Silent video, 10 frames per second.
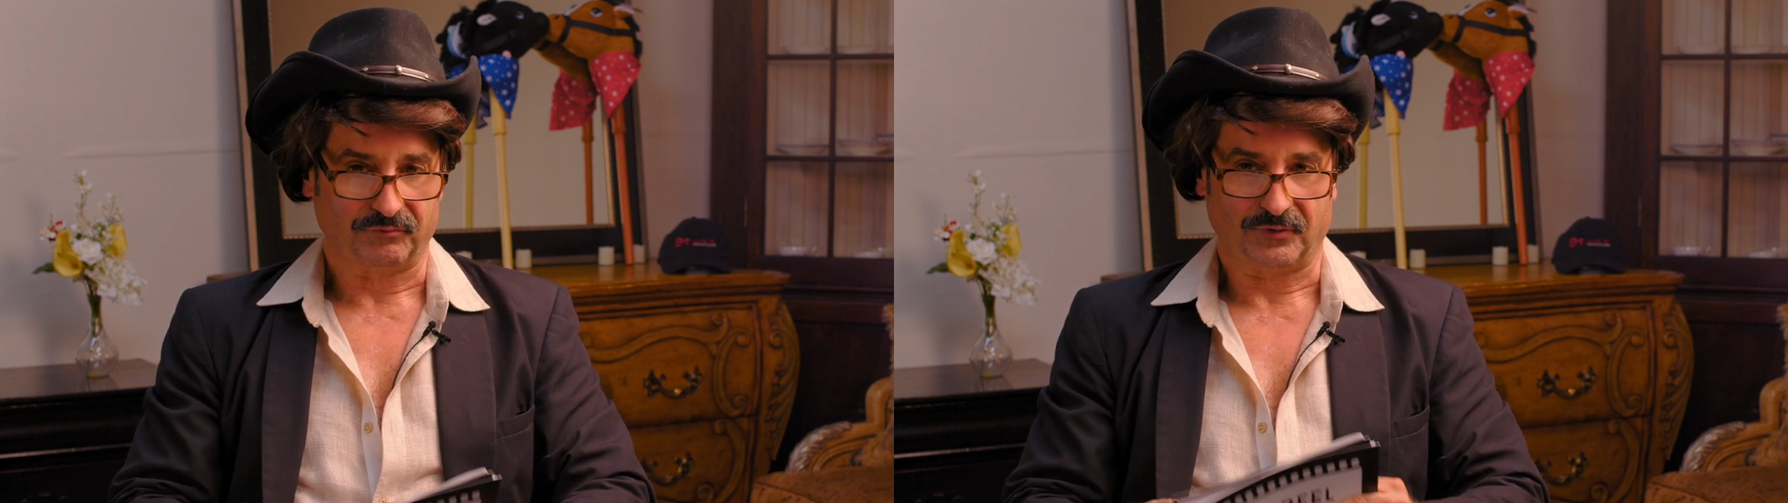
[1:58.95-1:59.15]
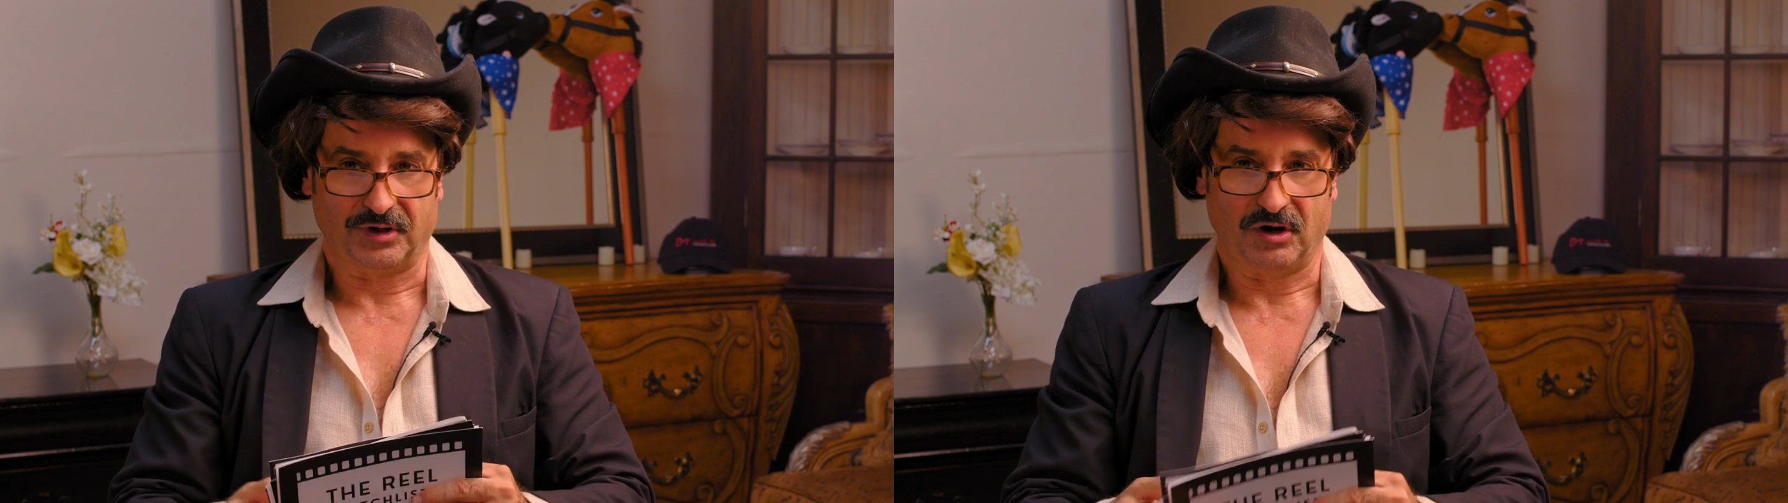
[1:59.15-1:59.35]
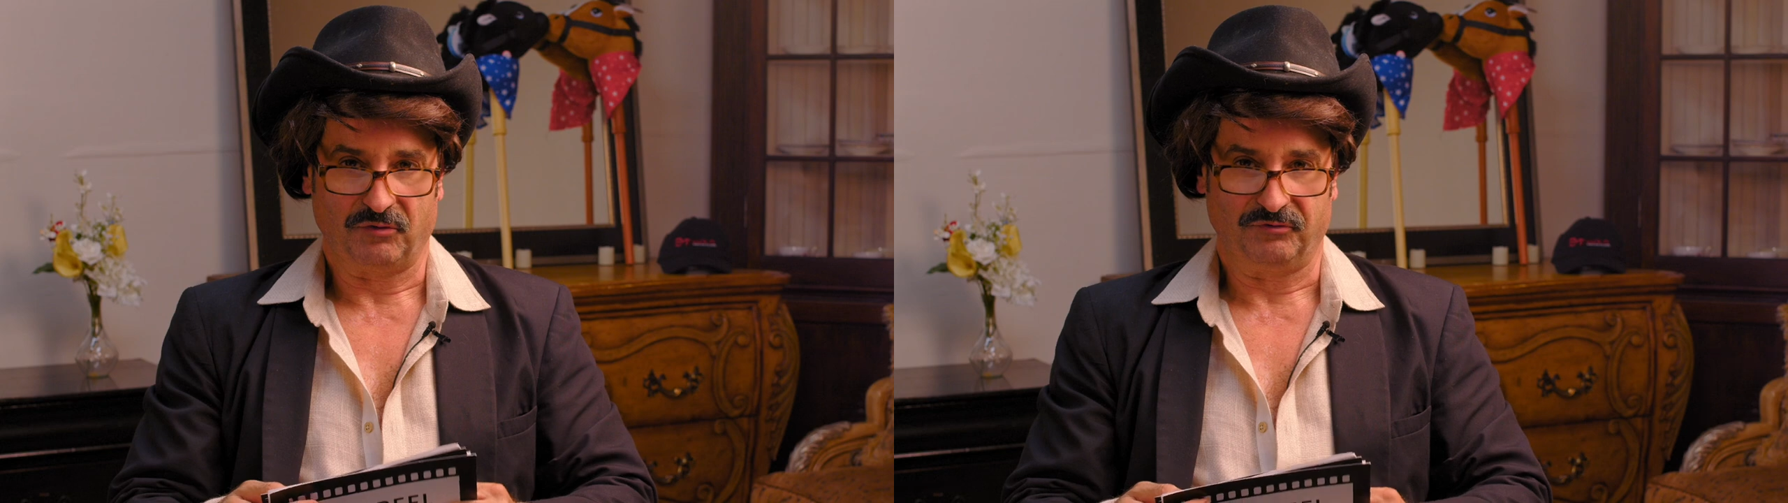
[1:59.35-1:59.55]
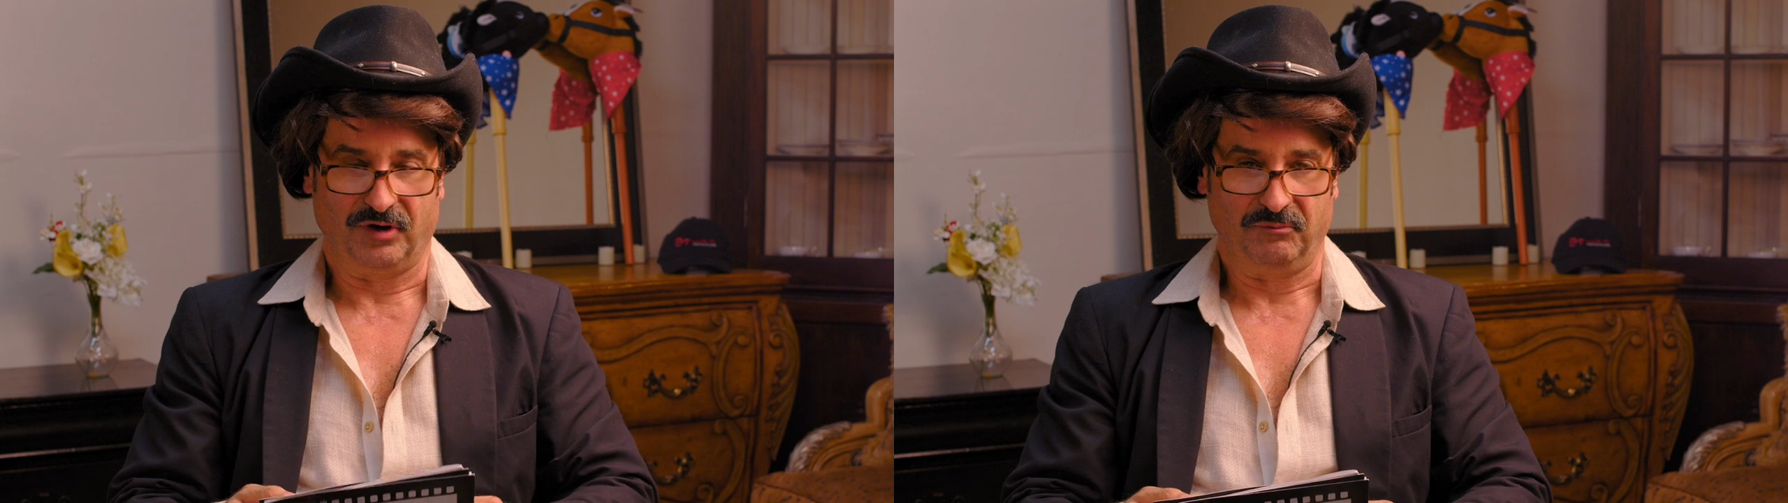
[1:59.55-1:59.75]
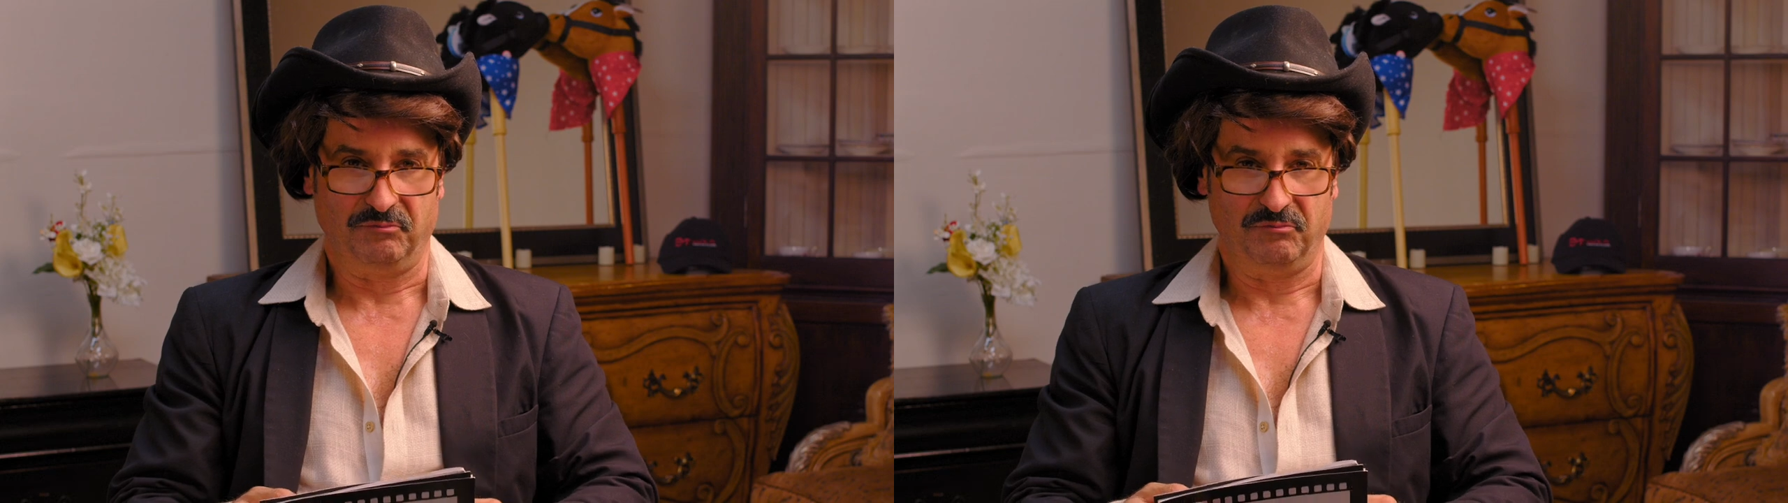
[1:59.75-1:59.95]
you know,
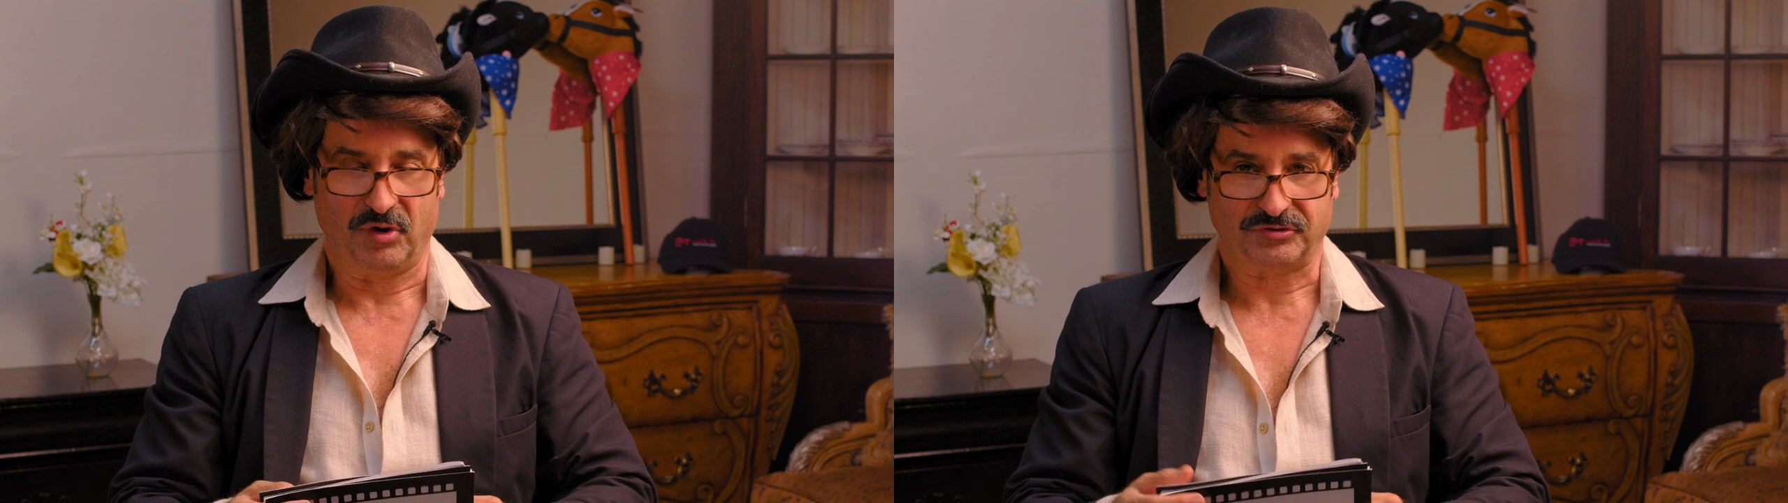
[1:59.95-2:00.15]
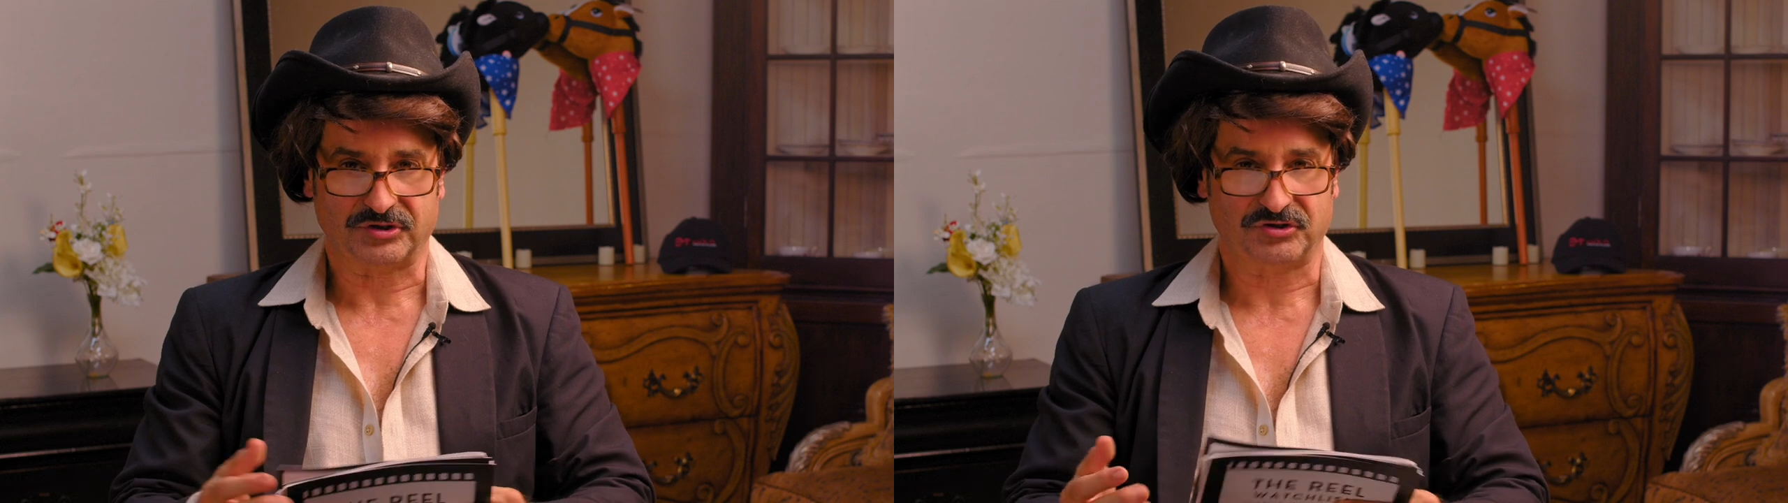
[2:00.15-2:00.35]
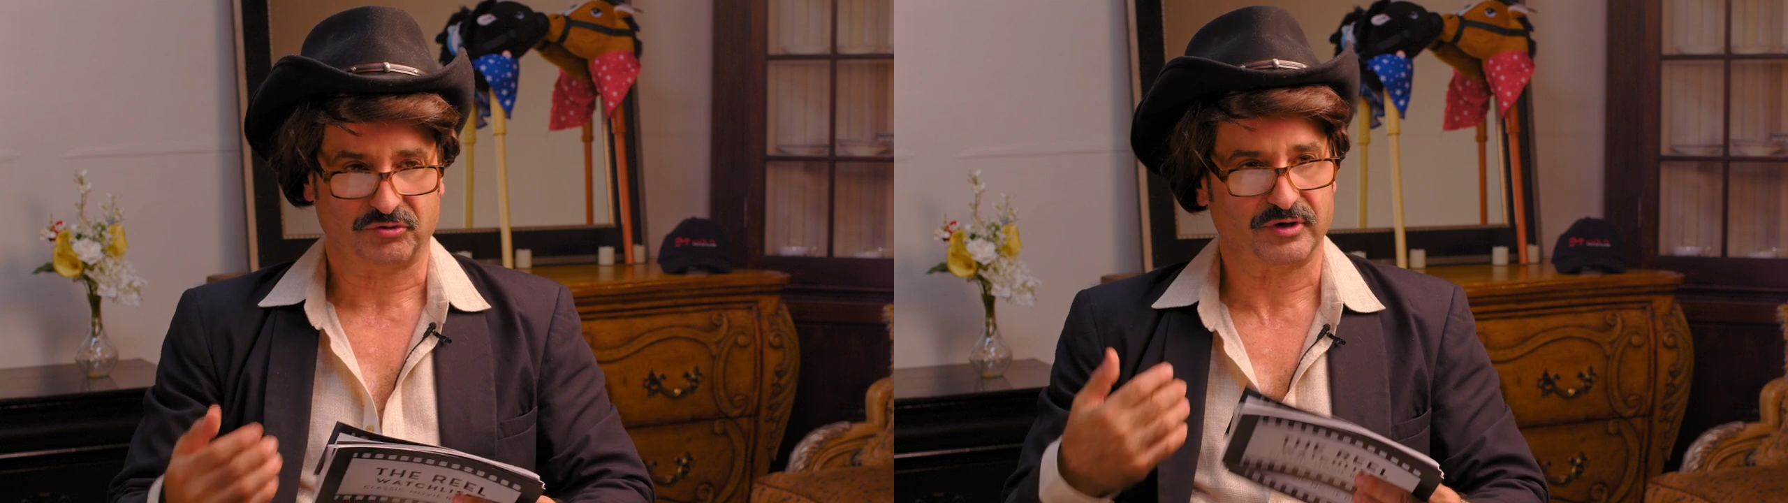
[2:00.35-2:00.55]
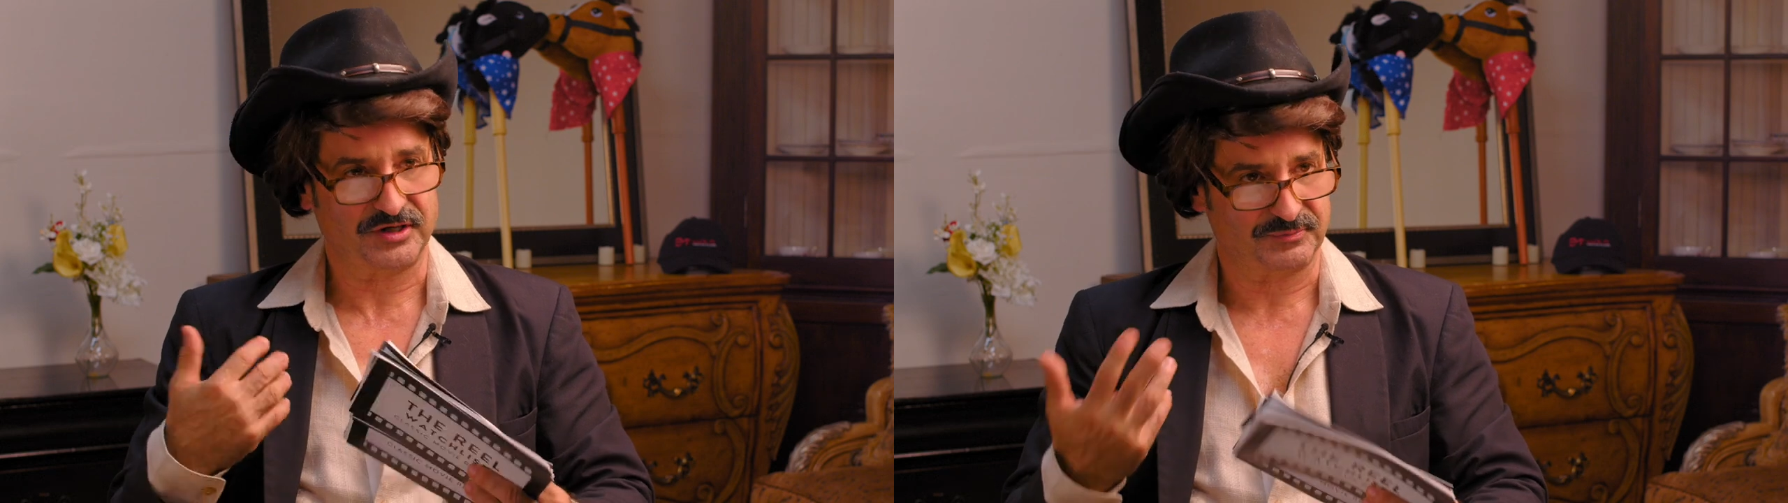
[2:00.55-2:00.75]
uh, most of the story